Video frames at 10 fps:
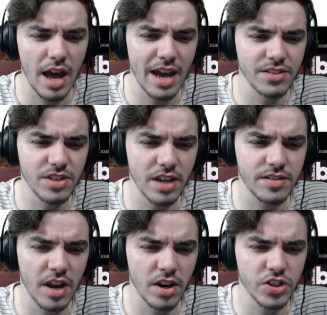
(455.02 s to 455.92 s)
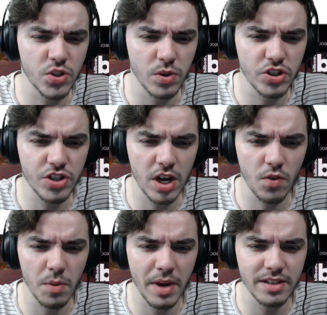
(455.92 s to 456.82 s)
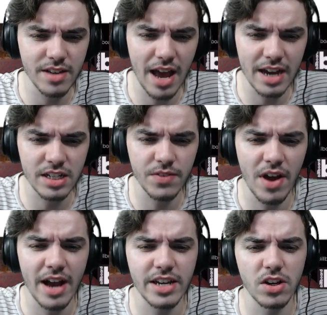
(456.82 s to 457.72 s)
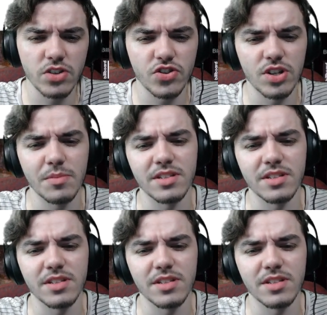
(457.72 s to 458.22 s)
As yet, Derry's Twitch channel remains active. Hacking on stream is